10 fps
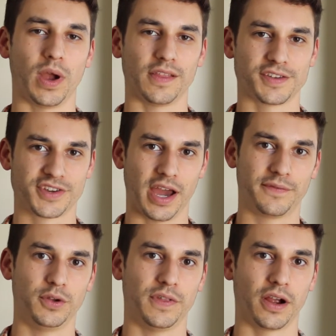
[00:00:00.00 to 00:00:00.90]
weight loss
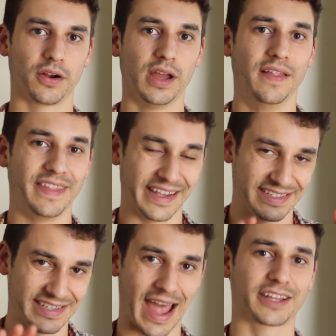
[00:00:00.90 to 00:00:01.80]
guide for you there. The
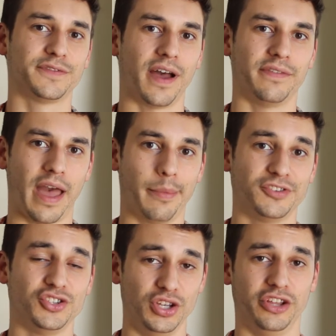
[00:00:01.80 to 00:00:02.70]
exact 5
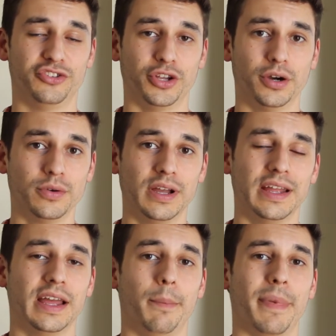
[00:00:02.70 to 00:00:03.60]
habits you need to know.
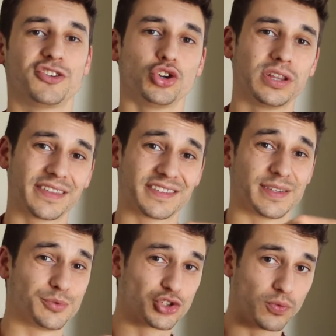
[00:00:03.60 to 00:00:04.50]
Make sure you click the
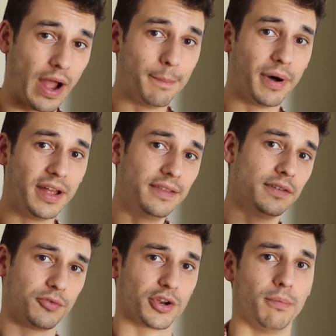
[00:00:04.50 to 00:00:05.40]
subscribe button,
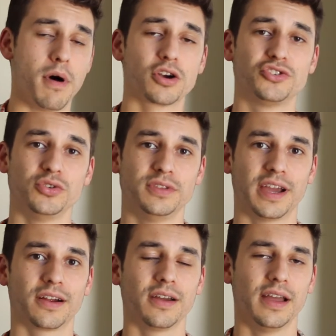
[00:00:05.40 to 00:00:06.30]
little monk dude
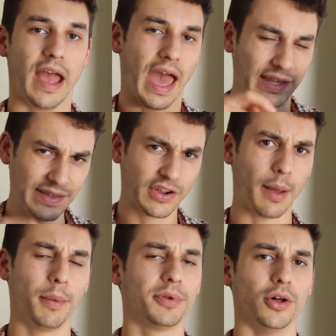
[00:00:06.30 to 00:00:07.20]
there, and leave a
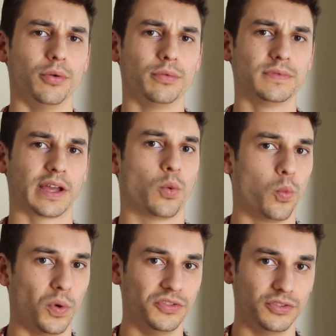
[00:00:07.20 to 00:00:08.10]
comment below. Like
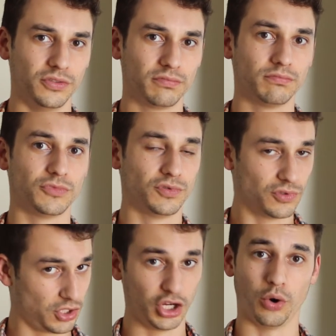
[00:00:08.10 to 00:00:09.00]
when
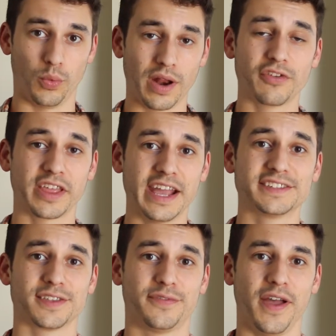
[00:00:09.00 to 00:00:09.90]
everything
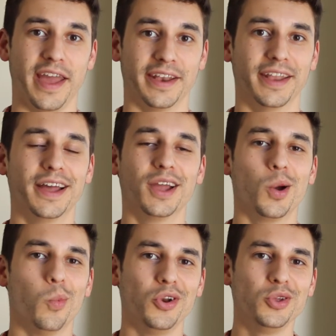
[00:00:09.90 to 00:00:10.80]
hits the fan,
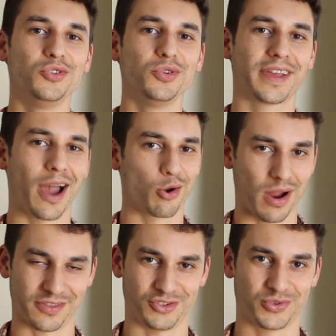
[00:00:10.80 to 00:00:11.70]
what do you do to
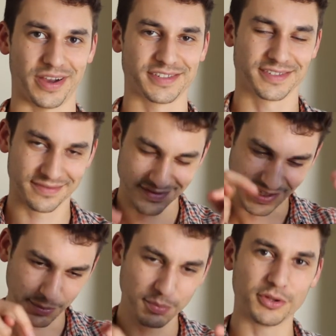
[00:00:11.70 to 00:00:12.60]
counteract the stress?
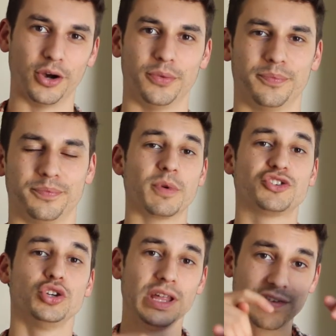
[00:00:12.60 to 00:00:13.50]
Tell me below.
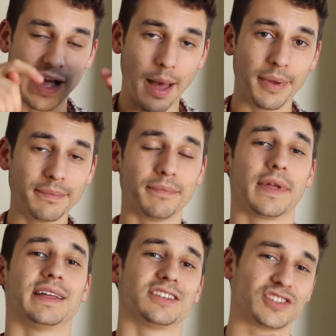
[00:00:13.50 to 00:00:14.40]
Make sure you leave a comment,
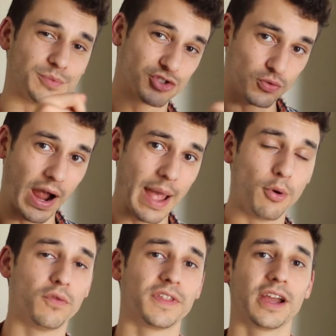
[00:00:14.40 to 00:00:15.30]
subscribe
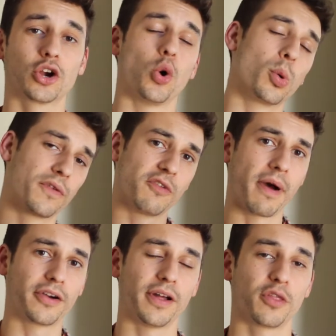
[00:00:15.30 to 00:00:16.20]
over there, go on over to
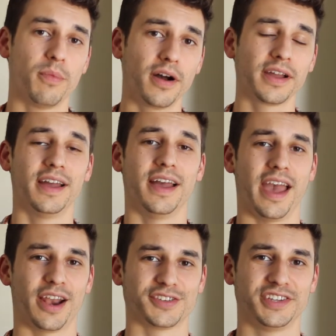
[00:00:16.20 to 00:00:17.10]
Modern Health Monk,
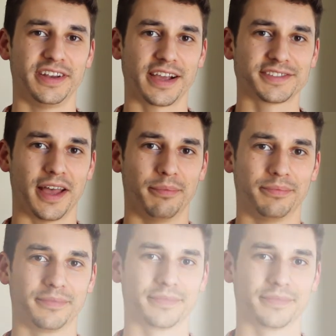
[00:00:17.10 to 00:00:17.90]
and I'll see you next time.